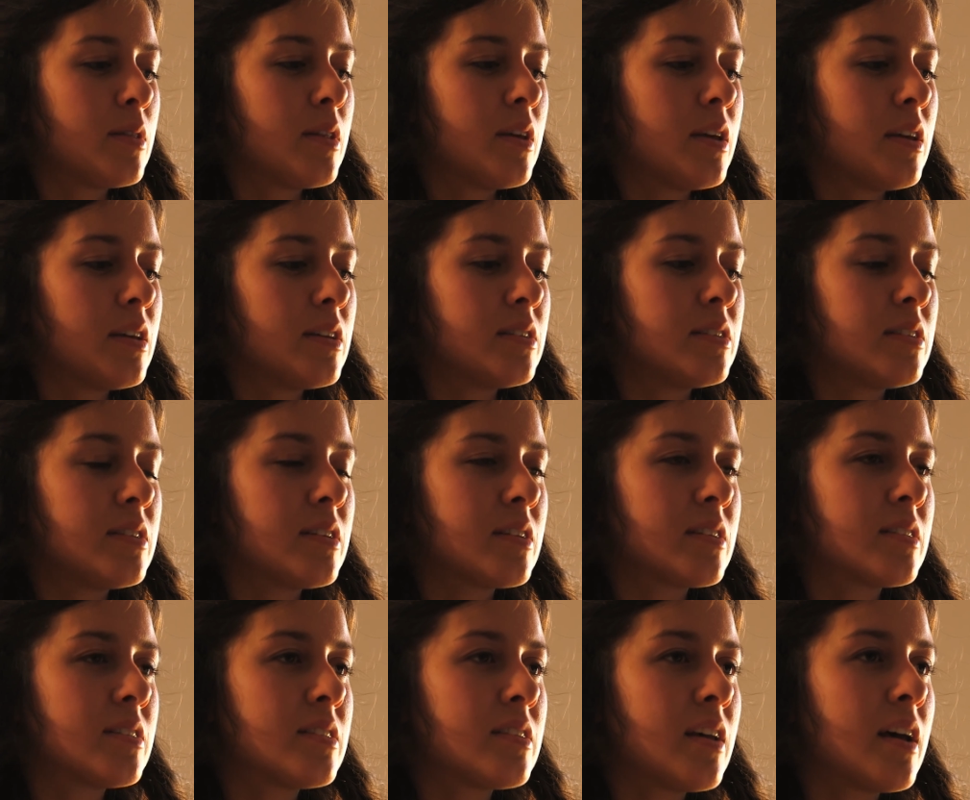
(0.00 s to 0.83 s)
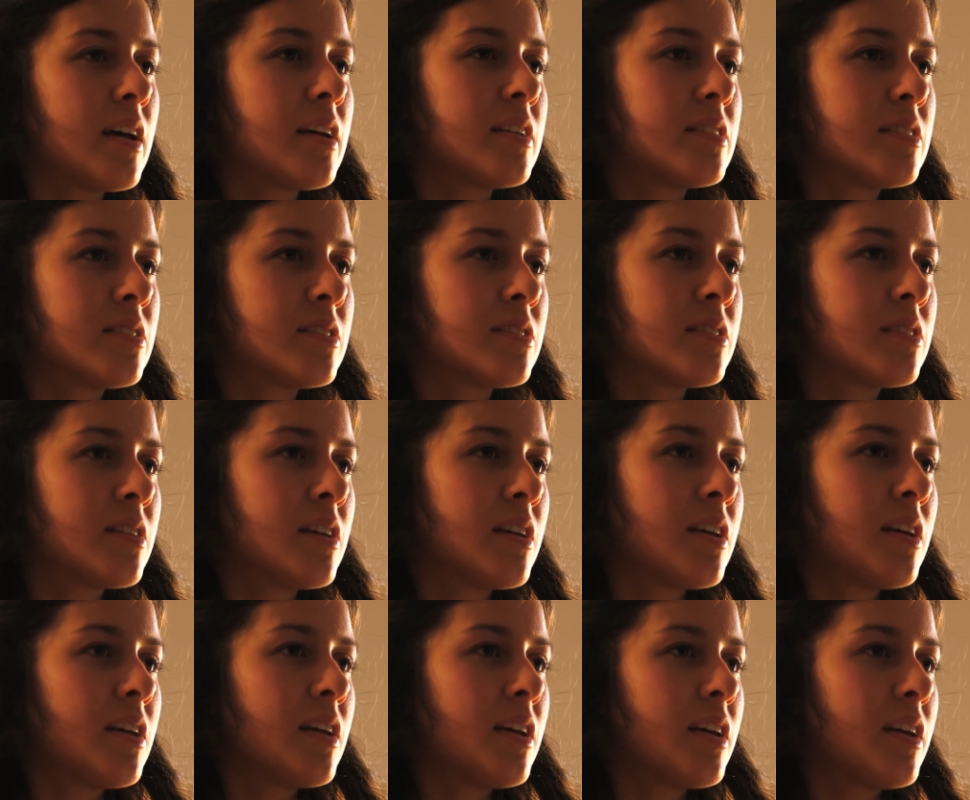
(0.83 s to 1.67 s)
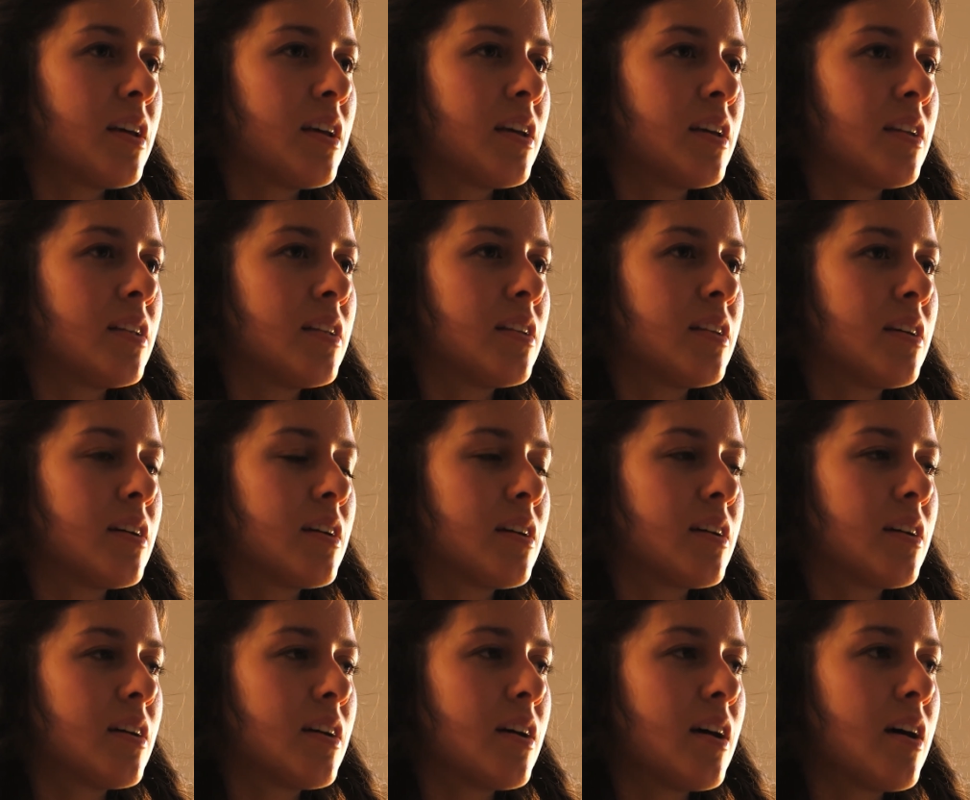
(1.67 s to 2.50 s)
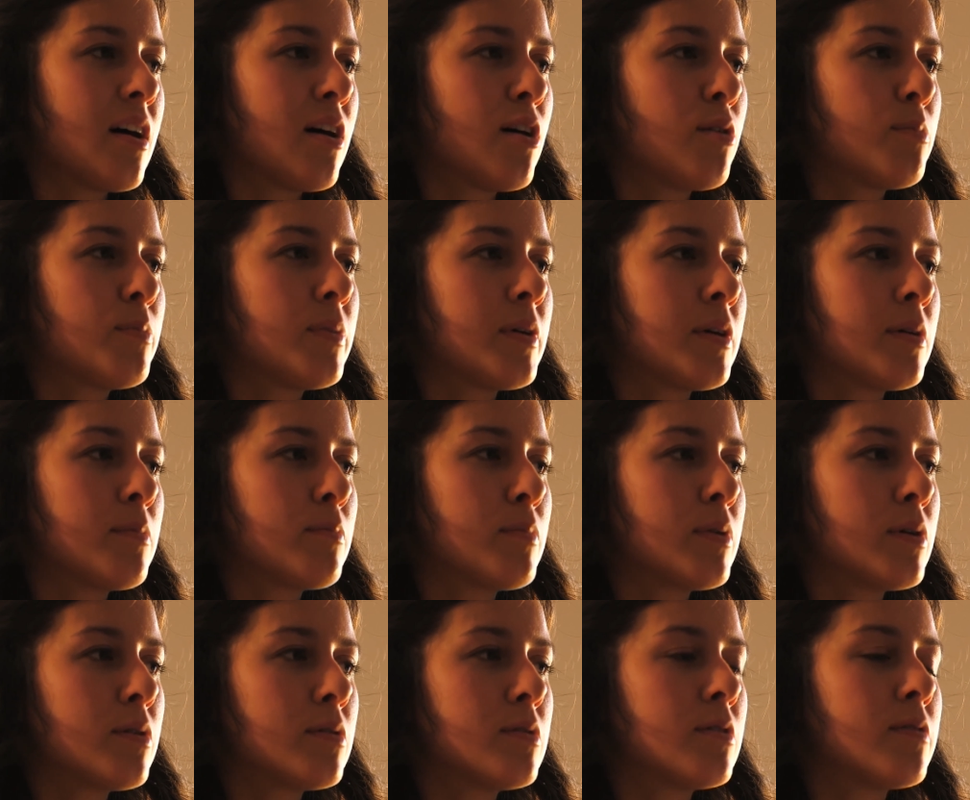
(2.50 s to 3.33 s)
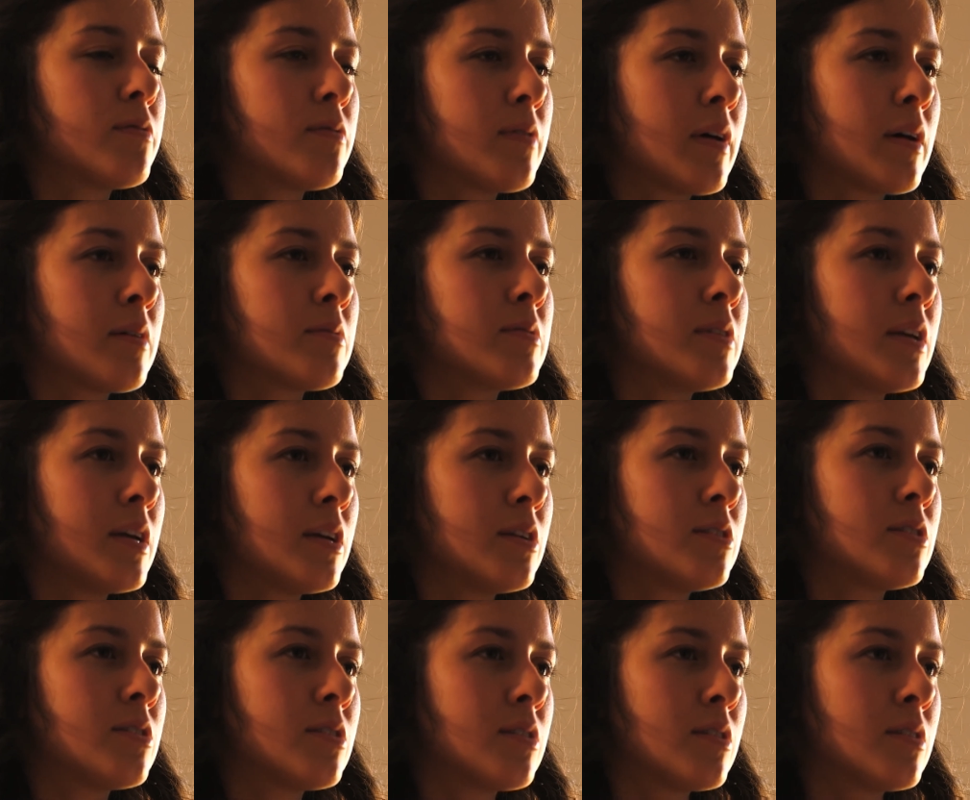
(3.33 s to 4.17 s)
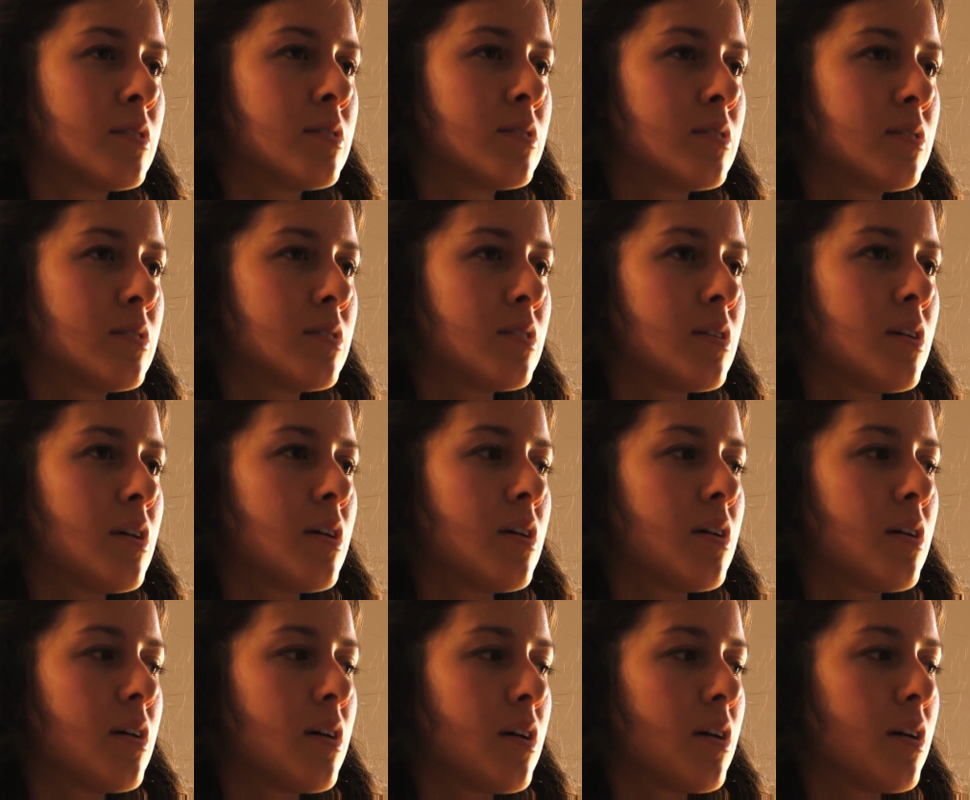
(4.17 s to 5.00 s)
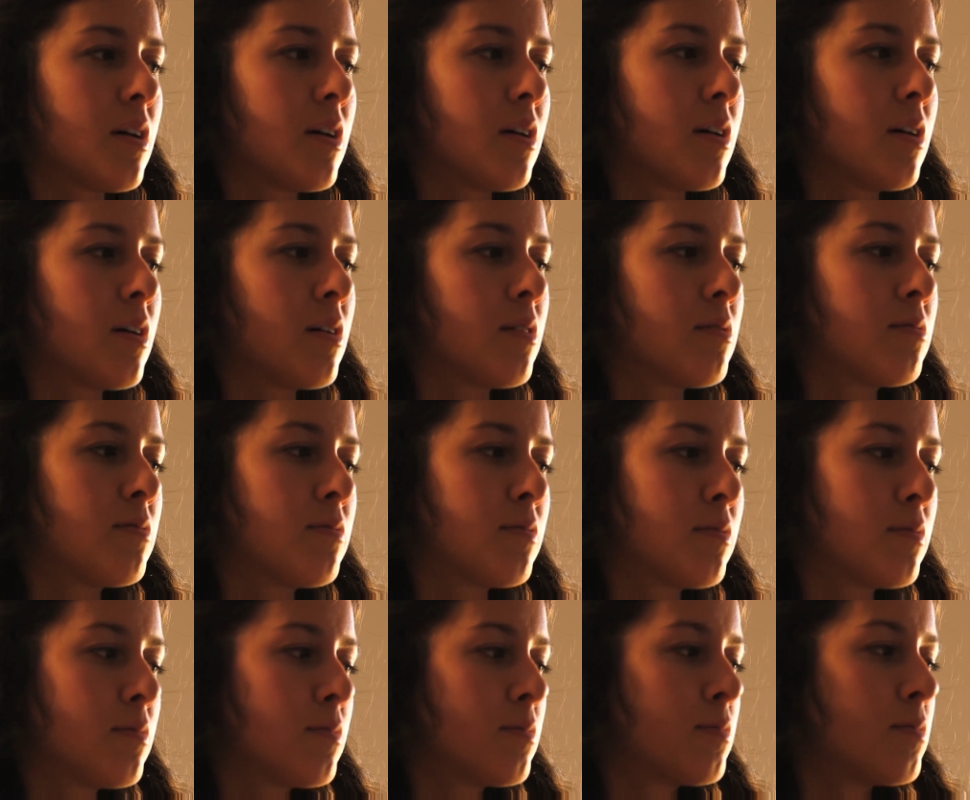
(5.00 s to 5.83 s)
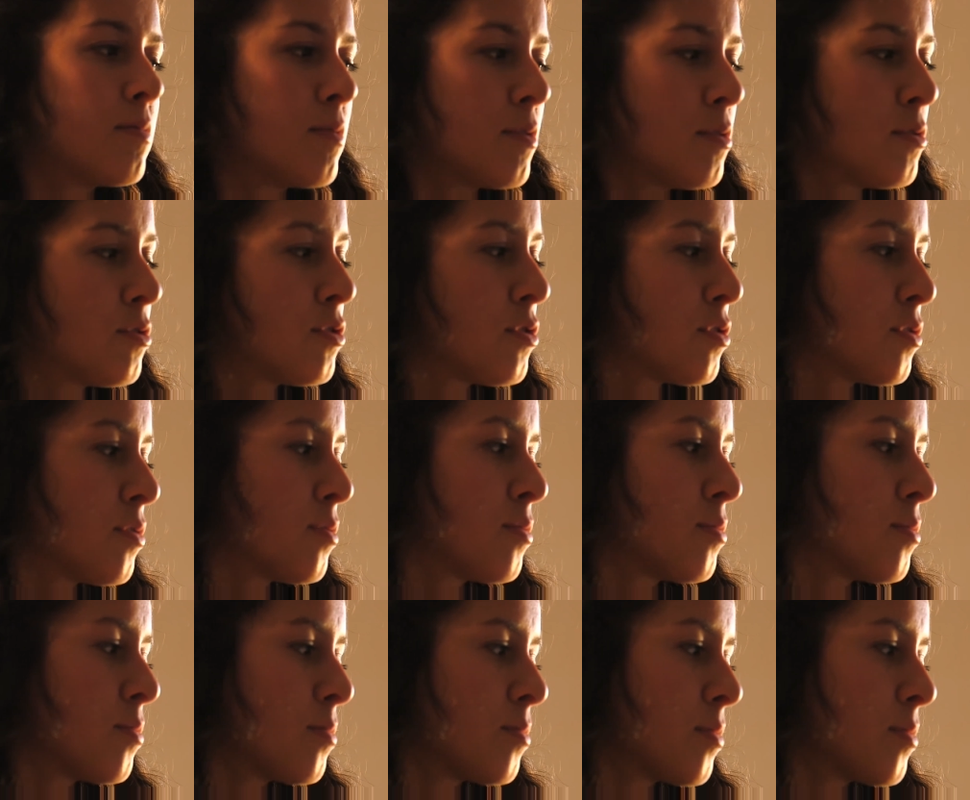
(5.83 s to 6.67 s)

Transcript: his success and helping build the foundations of future